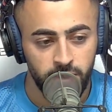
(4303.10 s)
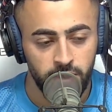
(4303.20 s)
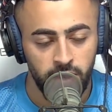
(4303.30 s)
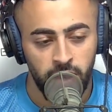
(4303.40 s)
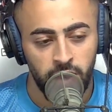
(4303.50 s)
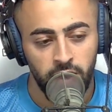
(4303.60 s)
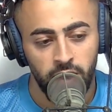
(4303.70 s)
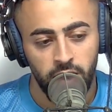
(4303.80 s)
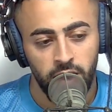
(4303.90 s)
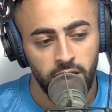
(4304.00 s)
I
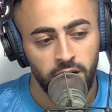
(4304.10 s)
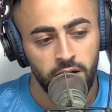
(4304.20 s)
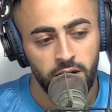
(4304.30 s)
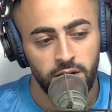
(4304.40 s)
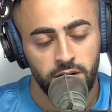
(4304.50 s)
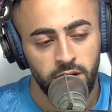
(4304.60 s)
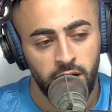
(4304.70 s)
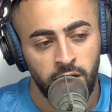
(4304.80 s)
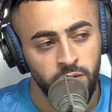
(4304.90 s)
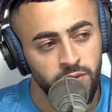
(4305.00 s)

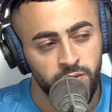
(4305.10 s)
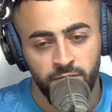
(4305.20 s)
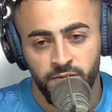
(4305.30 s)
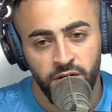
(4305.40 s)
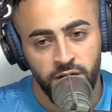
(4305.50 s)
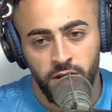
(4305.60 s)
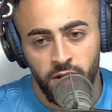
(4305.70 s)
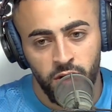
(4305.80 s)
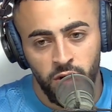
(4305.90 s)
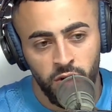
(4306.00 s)
I would fucking
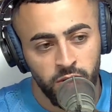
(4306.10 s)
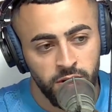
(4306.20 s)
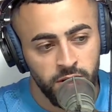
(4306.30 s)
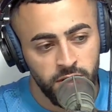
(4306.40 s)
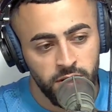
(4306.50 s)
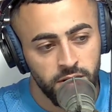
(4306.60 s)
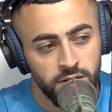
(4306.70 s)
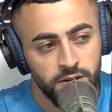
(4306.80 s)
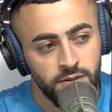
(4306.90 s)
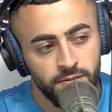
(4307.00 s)
go and
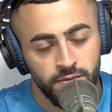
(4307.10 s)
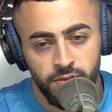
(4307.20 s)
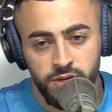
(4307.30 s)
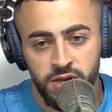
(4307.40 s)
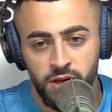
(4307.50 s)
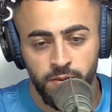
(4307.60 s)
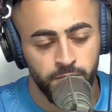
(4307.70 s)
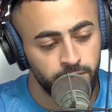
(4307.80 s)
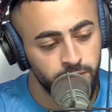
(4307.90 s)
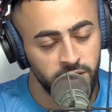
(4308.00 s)
sell
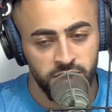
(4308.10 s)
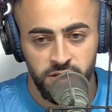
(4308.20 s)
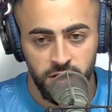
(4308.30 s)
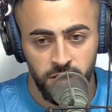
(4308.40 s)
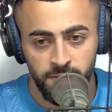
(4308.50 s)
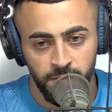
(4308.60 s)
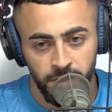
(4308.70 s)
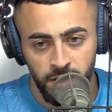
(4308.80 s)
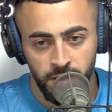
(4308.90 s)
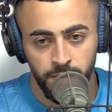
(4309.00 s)
pieces of gum from
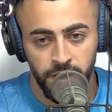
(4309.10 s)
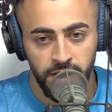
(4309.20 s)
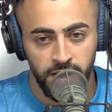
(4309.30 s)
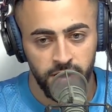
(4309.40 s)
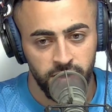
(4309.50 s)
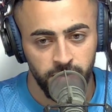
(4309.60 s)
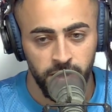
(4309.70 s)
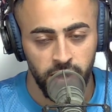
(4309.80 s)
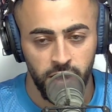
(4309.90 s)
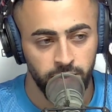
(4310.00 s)
the gum packet to
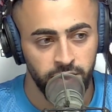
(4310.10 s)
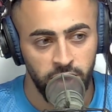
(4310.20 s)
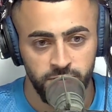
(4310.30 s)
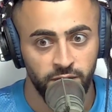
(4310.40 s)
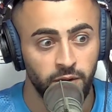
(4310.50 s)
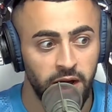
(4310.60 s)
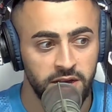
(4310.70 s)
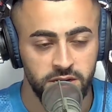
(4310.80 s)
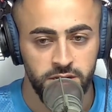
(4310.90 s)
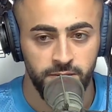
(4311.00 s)
make a couple dollars before
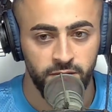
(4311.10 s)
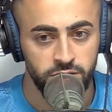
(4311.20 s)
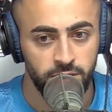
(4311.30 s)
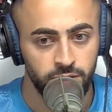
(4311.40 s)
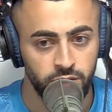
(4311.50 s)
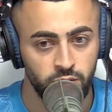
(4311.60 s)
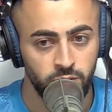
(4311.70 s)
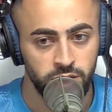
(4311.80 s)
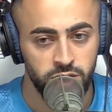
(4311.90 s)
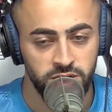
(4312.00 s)
asking them for something too
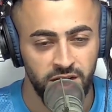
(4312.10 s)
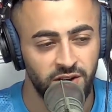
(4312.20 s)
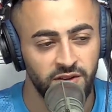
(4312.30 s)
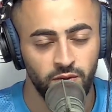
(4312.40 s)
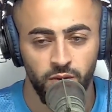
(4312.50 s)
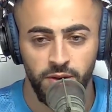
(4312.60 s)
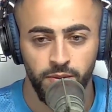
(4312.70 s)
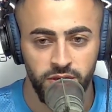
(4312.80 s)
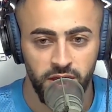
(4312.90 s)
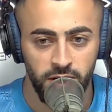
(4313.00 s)
much, because I don't even want to
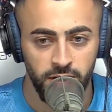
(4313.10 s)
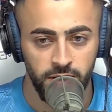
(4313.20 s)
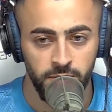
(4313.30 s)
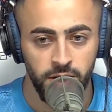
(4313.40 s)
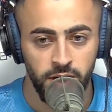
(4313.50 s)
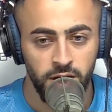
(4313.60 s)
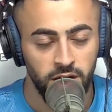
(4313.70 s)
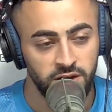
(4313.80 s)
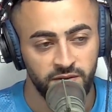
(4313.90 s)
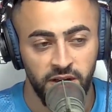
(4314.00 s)
put that on them.
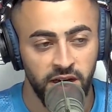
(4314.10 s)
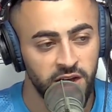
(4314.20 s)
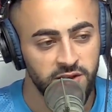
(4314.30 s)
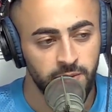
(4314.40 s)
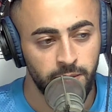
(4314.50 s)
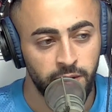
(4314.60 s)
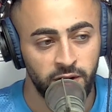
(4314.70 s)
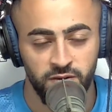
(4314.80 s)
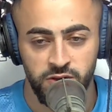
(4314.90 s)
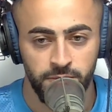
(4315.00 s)
Because if I asked my
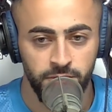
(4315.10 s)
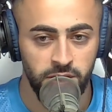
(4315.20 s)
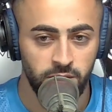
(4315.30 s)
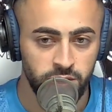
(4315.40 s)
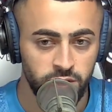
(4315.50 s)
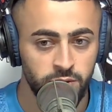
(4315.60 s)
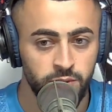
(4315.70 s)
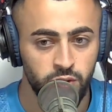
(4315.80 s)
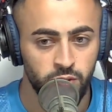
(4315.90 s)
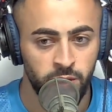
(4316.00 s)
parents for something that was a little
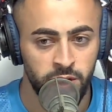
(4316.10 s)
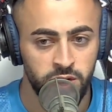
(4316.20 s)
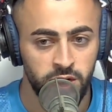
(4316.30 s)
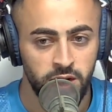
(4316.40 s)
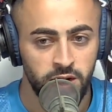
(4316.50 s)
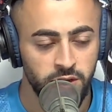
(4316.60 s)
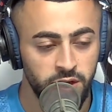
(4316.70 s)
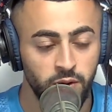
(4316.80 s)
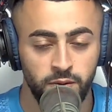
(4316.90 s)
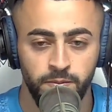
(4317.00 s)
bit too much,
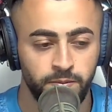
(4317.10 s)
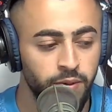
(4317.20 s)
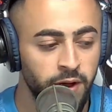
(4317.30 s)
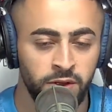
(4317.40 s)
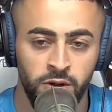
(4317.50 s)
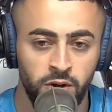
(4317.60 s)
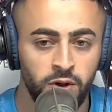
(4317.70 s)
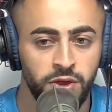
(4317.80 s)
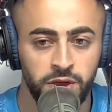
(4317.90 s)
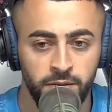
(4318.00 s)
they would bend the
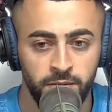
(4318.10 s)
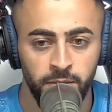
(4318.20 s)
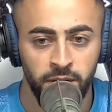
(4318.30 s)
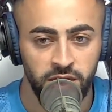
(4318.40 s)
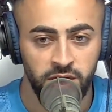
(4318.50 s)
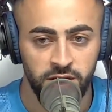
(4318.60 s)
earth and make things